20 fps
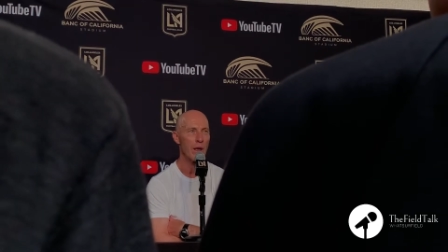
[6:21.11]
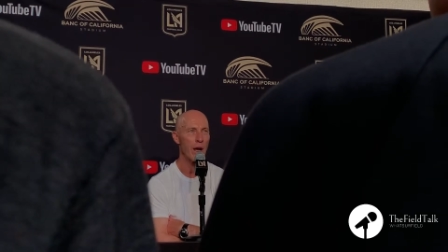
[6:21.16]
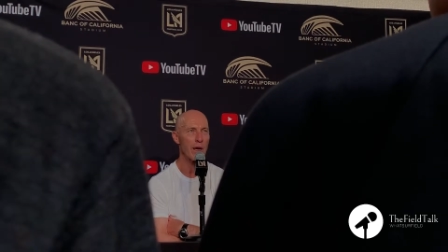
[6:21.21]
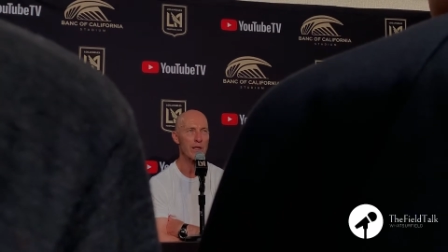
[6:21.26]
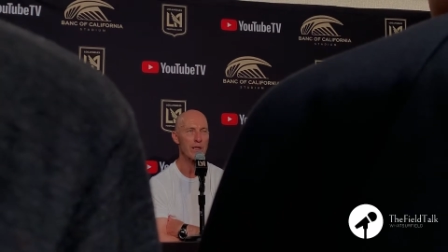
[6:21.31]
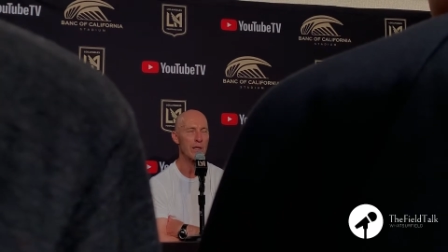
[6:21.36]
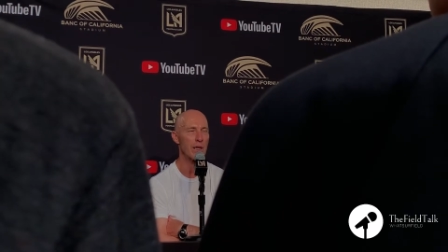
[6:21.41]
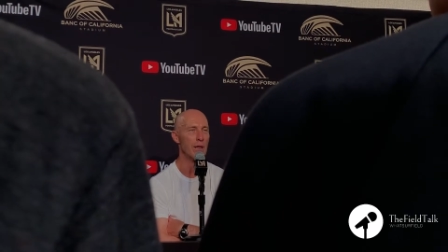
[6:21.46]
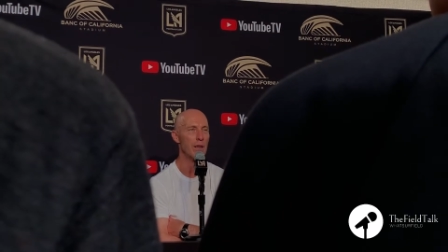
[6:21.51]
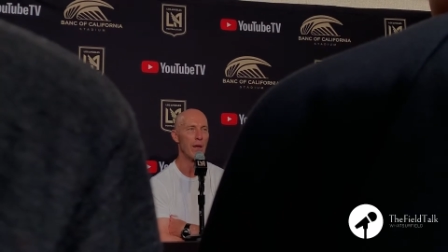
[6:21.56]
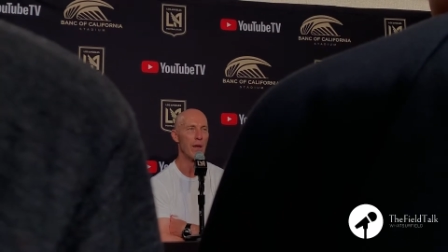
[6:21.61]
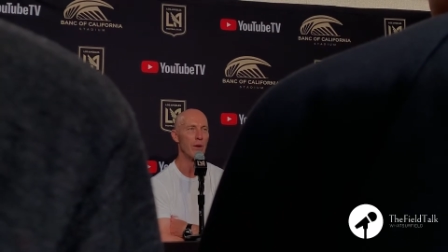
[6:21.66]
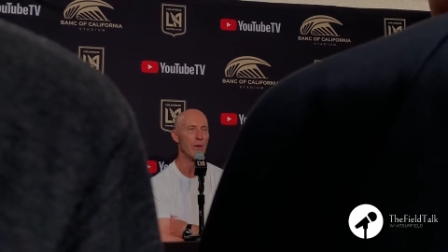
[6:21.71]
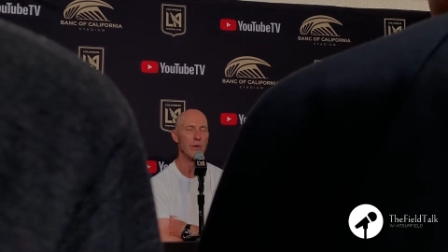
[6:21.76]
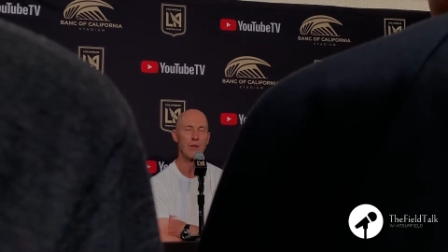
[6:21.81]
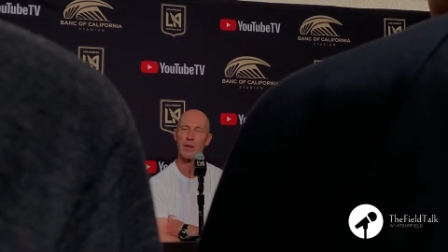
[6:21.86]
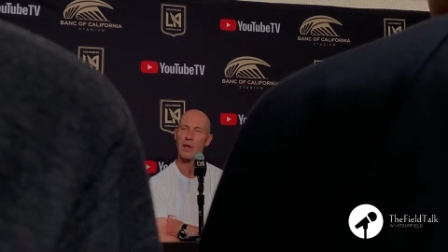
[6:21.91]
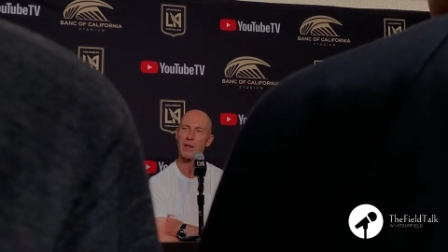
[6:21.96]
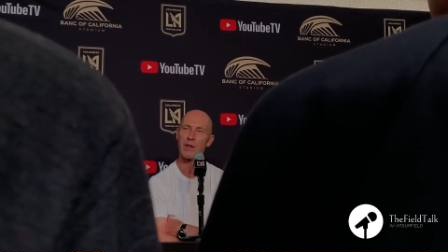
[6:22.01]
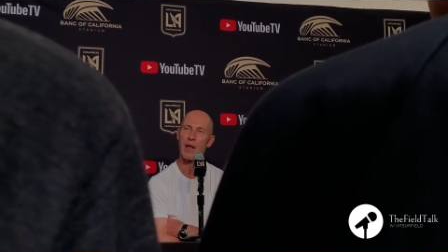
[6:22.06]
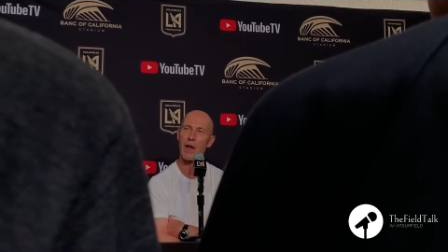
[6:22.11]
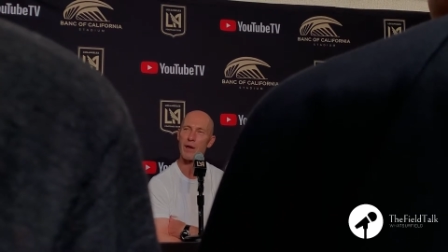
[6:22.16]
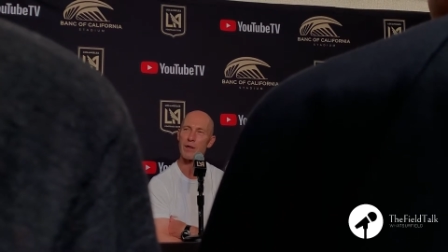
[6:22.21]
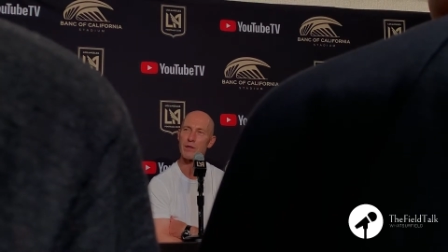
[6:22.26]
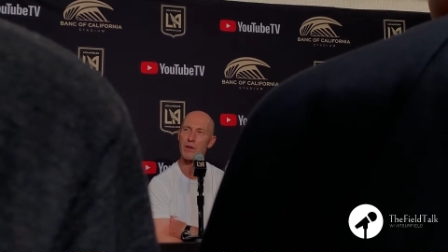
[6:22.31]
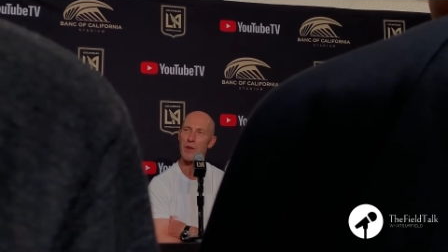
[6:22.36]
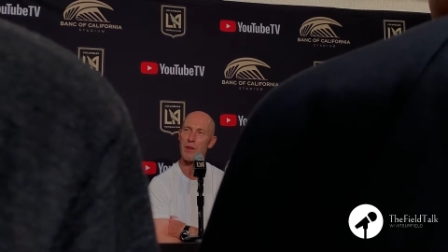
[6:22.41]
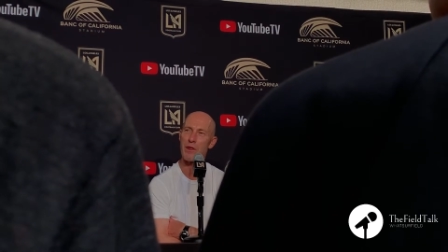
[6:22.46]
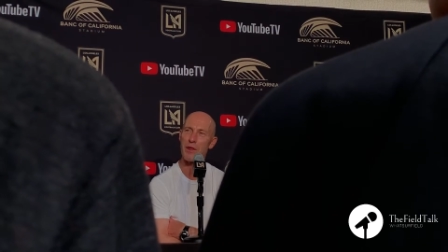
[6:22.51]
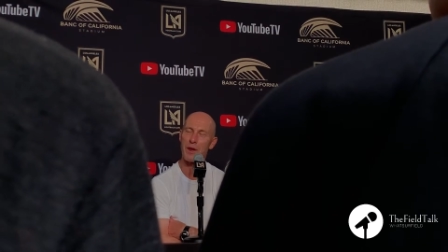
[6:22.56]
I see little
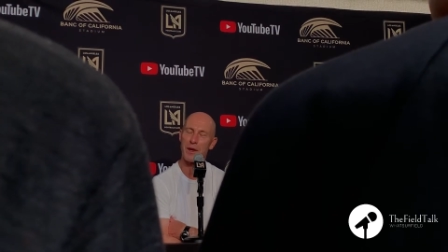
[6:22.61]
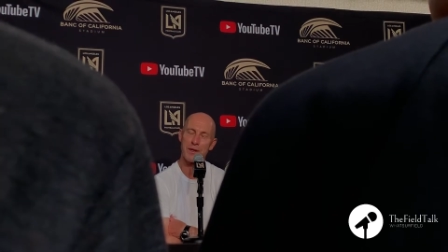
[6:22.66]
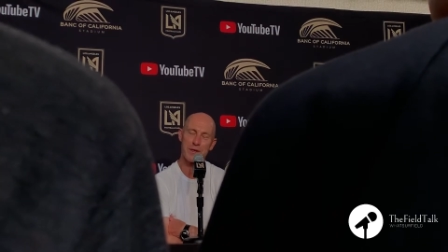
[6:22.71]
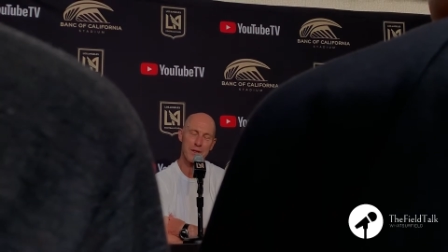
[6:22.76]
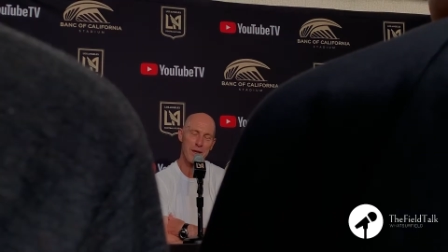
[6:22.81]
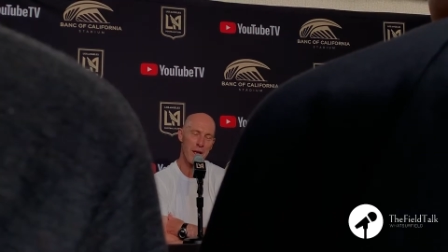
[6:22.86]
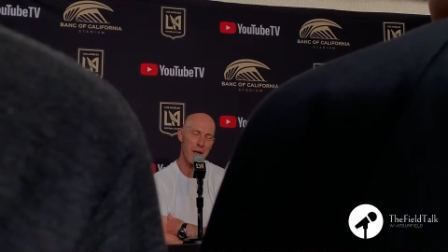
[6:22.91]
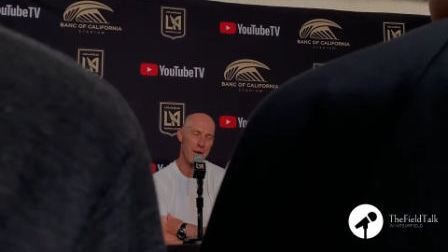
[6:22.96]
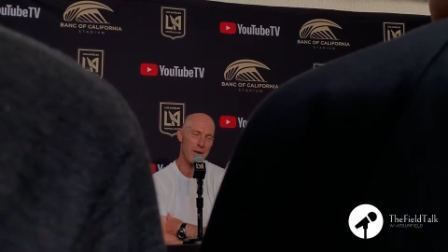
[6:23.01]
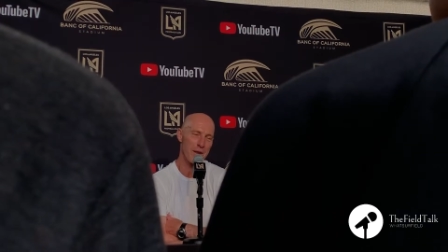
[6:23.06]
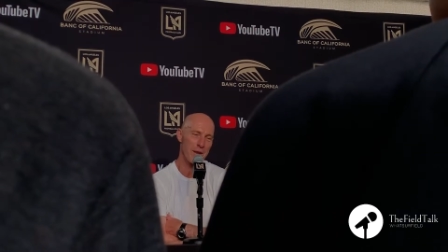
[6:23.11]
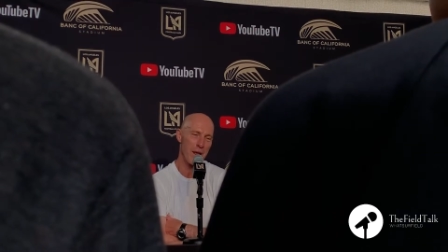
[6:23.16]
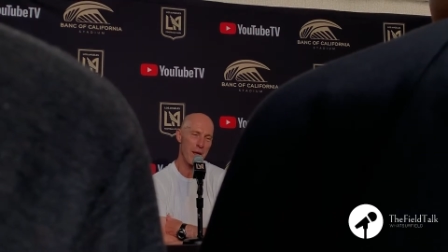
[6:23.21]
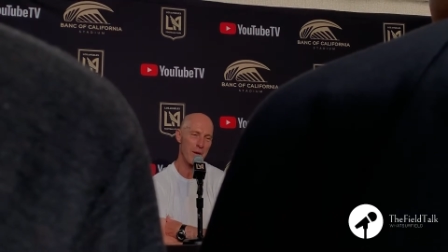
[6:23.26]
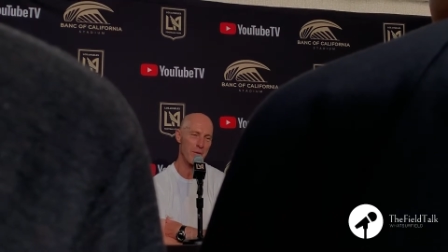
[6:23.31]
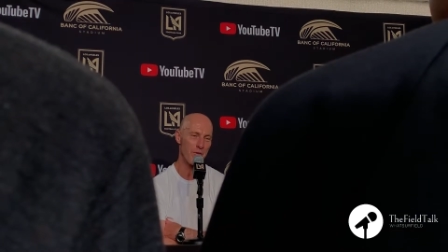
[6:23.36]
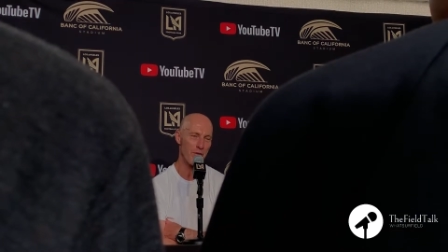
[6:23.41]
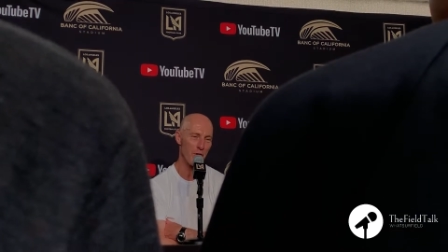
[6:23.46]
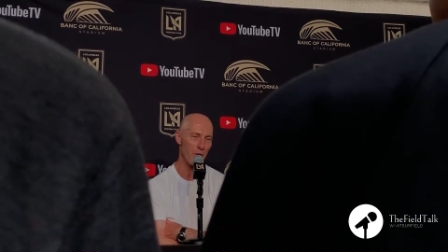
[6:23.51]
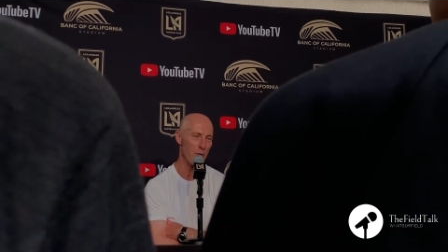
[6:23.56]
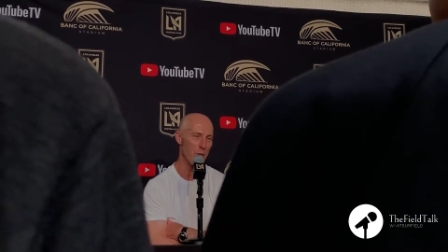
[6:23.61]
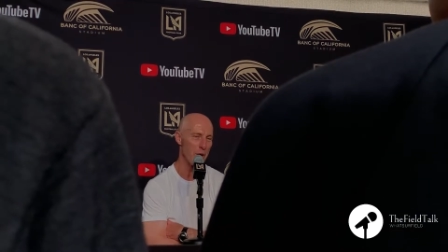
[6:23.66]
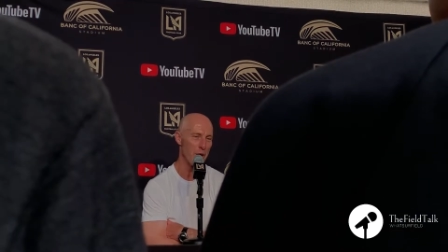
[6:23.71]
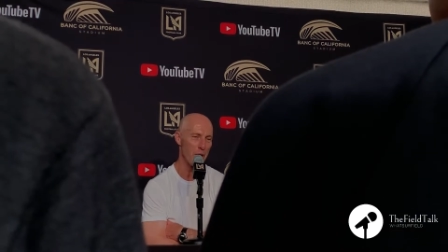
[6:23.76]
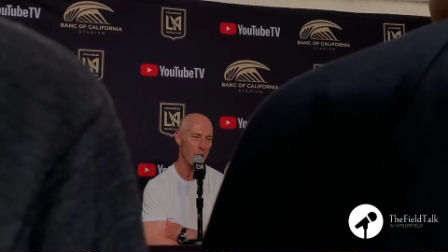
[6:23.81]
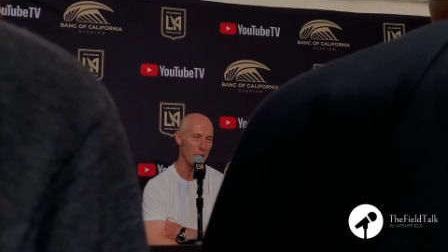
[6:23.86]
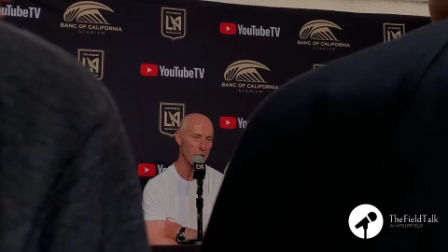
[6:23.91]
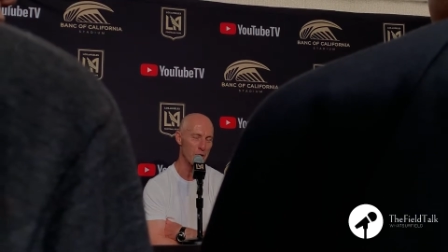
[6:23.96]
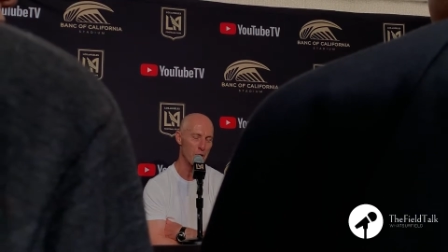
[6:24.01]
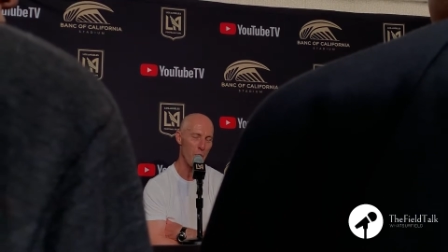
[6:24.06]
details and things that, that for
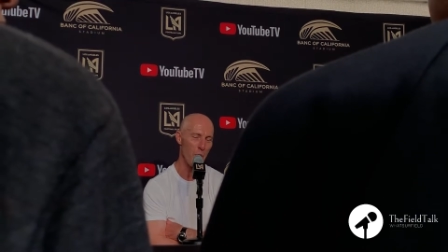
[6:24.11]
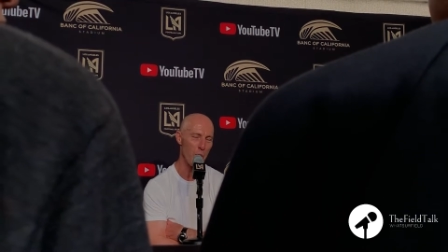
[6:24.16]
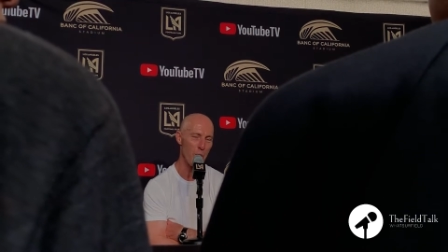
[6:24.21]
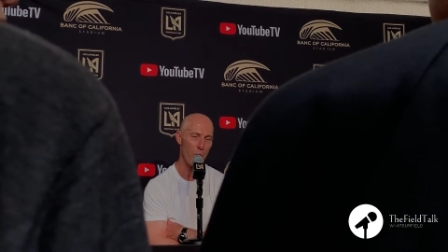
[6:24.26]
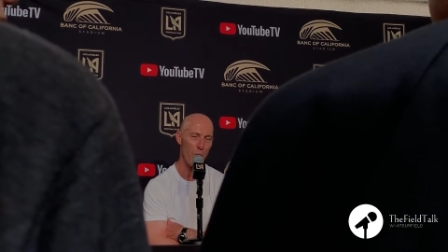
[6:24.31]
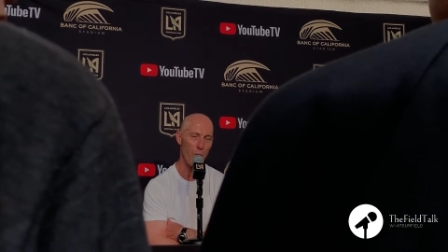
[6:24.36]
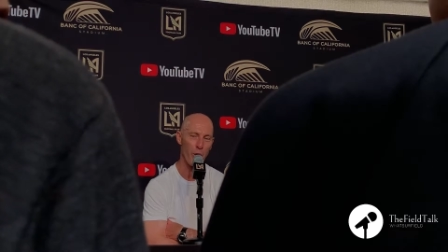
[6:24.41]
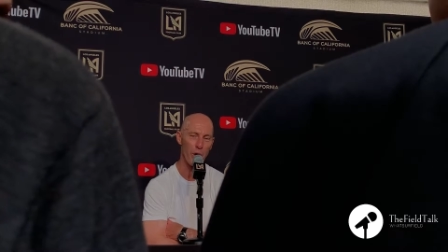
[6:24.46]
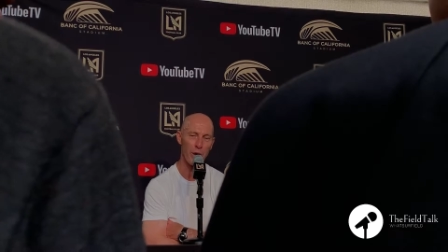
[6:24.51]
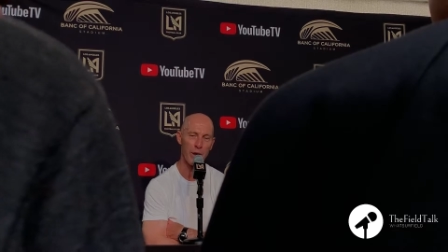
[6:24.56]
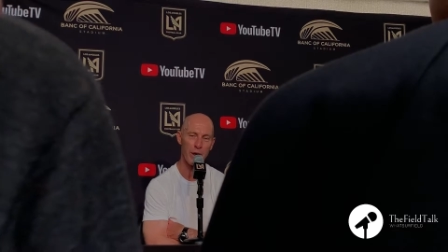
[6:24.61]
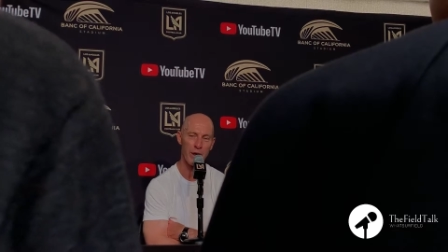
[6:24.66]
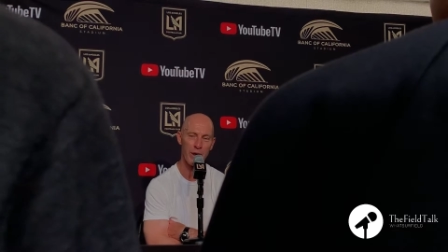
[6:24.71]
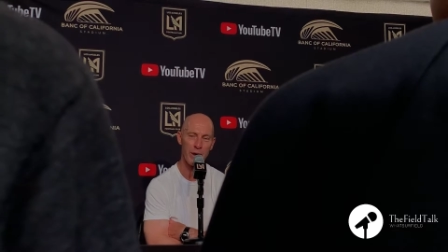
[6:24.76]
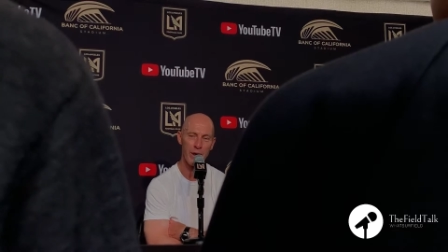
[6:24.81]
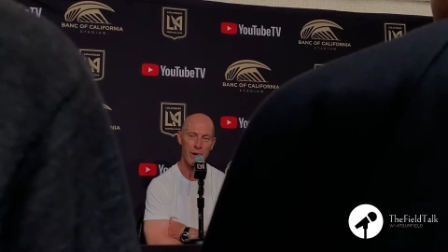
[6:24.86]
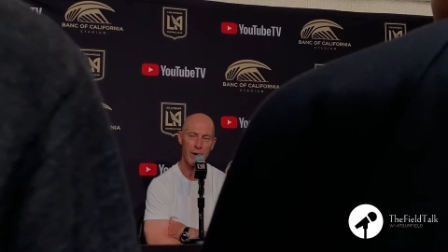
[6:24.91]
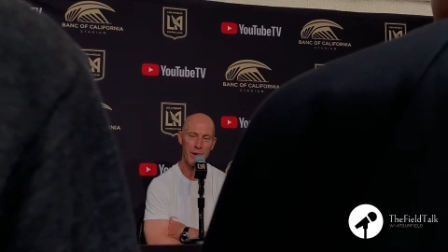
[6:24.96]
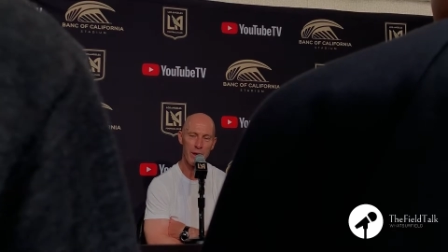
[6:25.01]
me are so important,